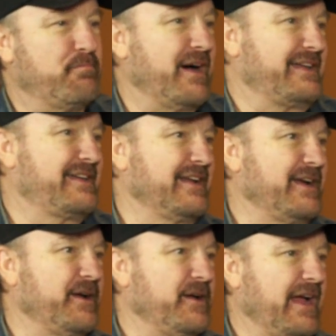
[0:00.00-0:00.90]
But
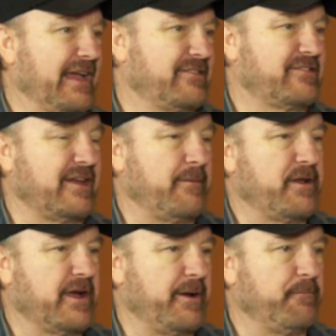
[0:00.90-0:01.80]
at the same
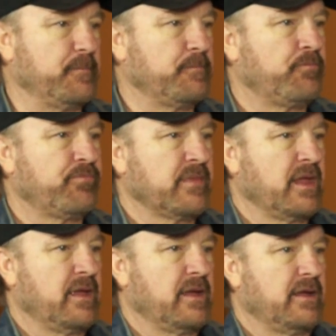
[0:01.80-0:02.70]
time,
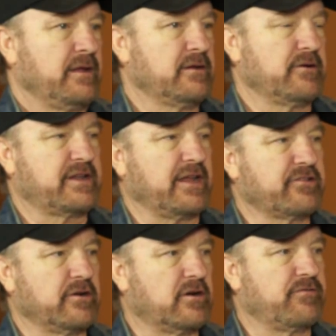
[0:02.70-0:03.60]
you know, it
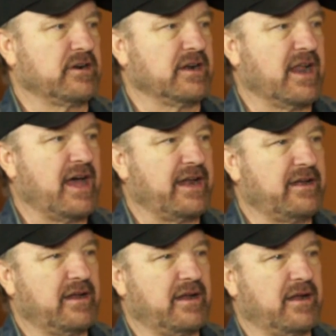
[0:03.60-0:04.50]
takes an awful lot